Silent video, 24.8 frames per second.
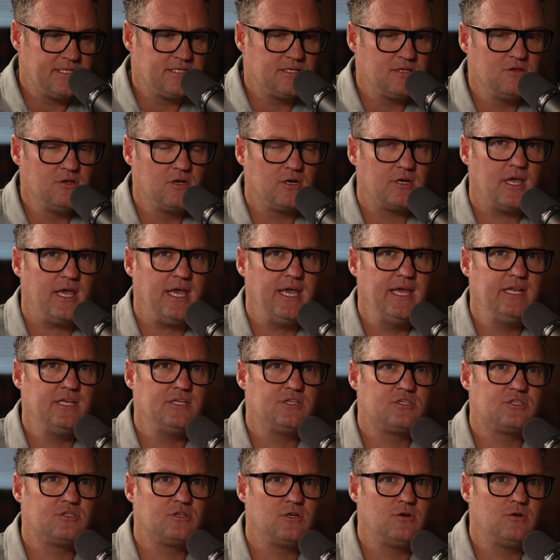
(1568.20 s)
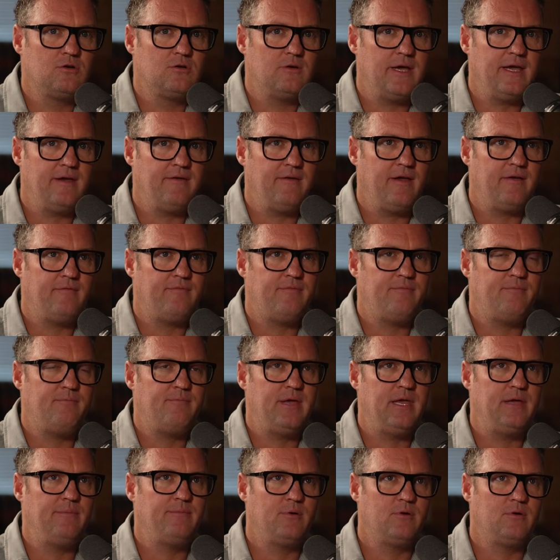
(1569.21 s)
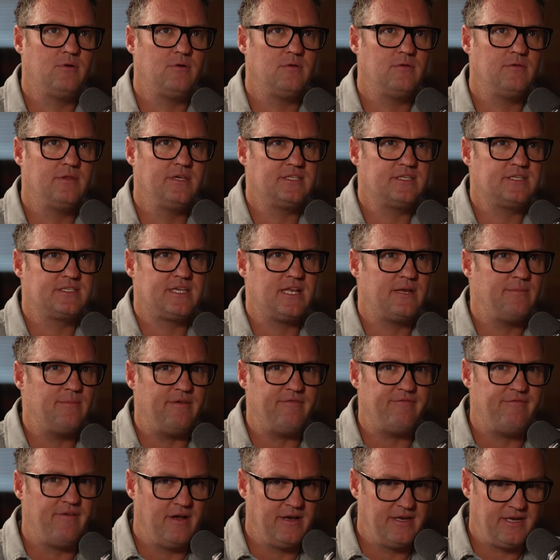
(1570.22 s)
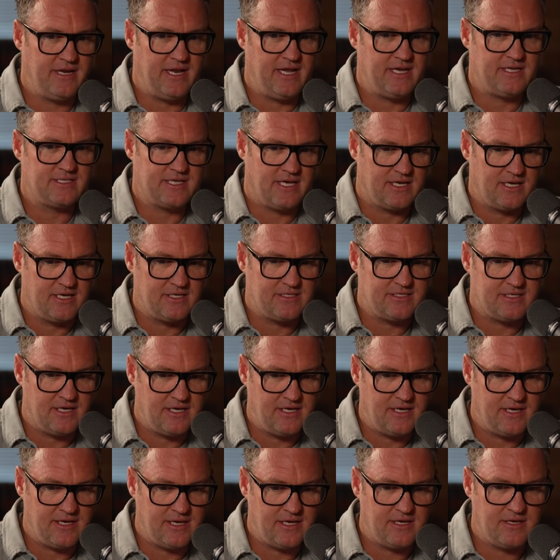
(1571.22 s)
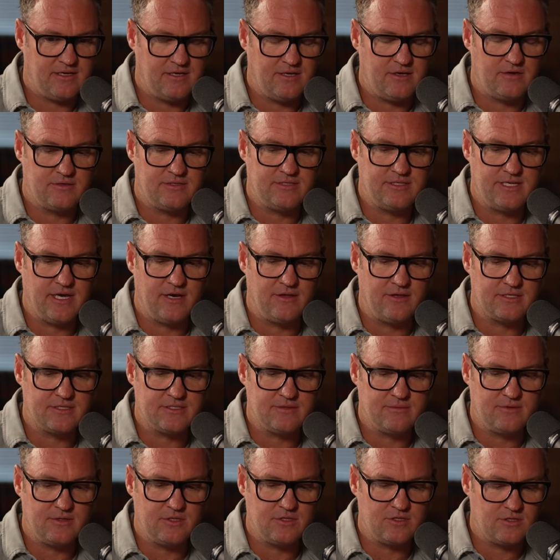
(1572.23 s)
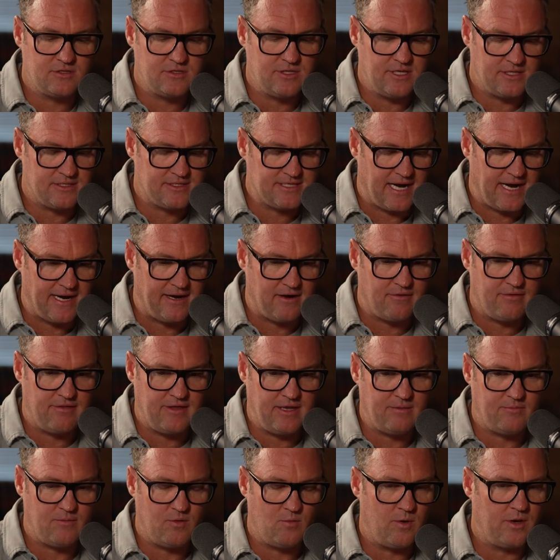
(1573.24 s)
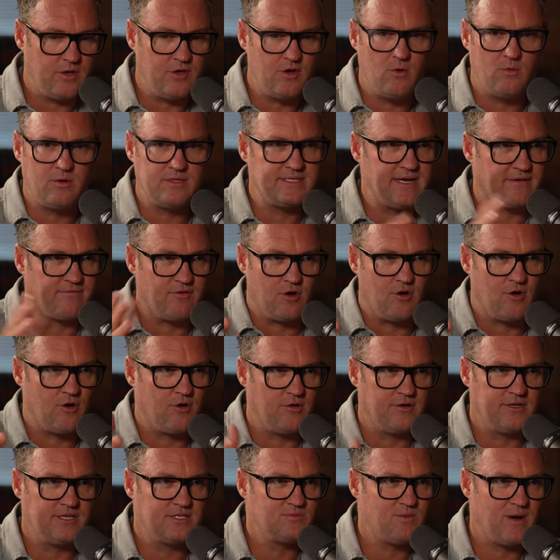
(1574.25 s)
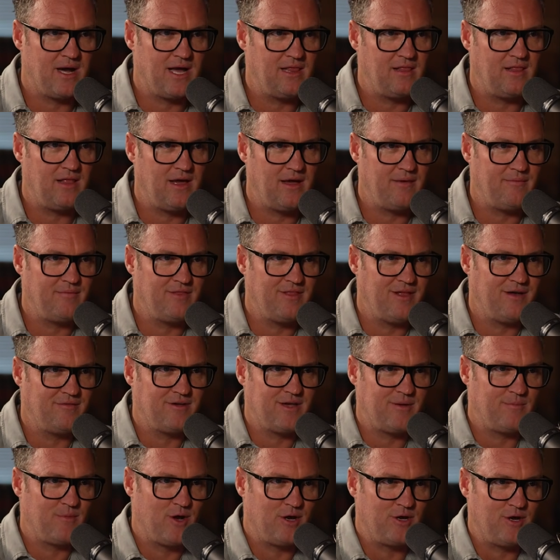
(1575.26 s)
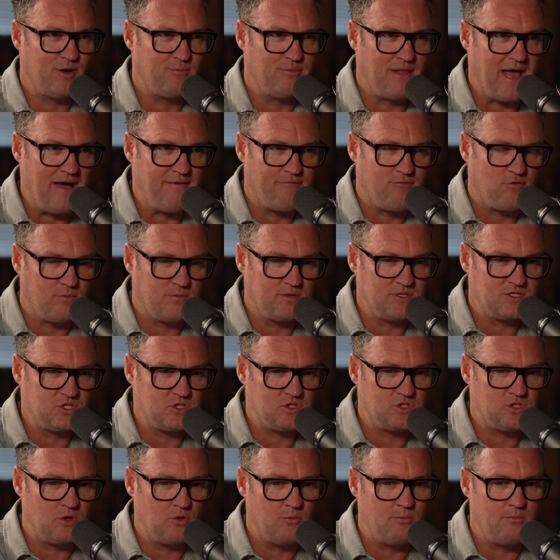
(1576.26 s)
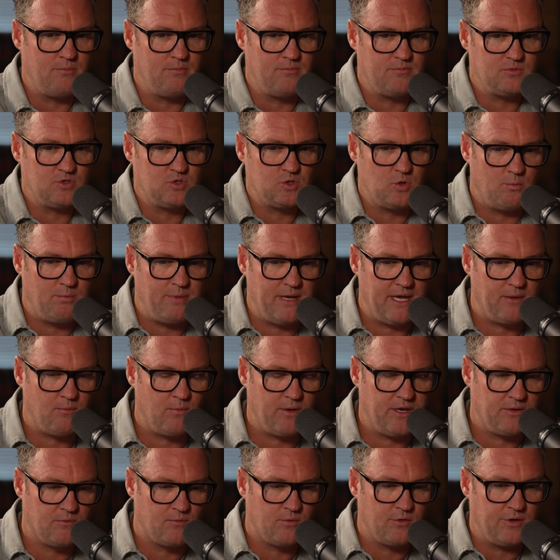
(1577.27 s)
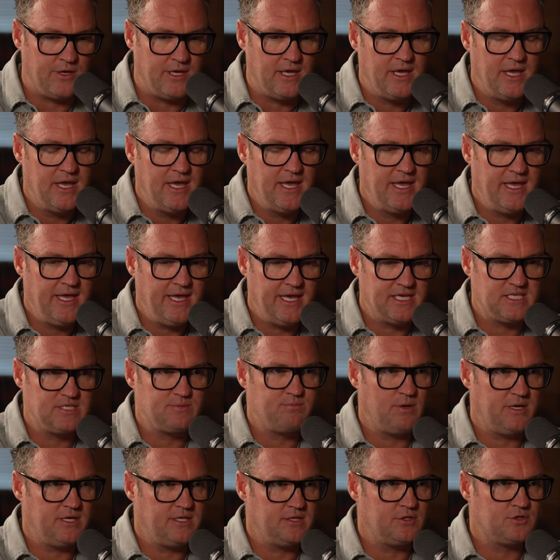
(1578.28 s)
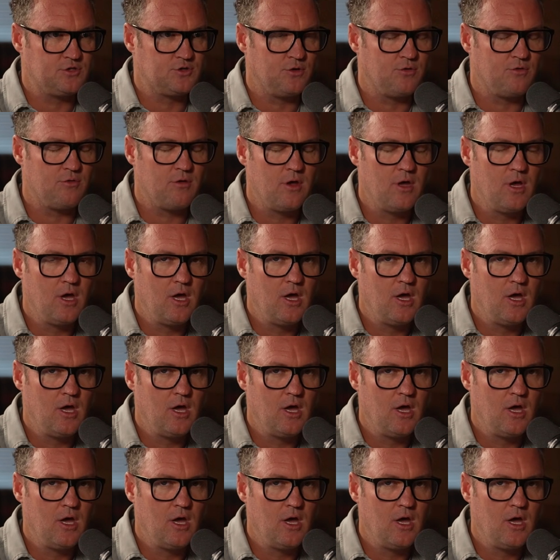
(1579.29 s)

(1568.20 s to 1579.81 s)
Look, it is so, if people, this is going to be fun today because I get to tell you, tell us the entire thing, but what no one's ever heard. This is why I love coming on your platform because it's so big and we can really explain the truth.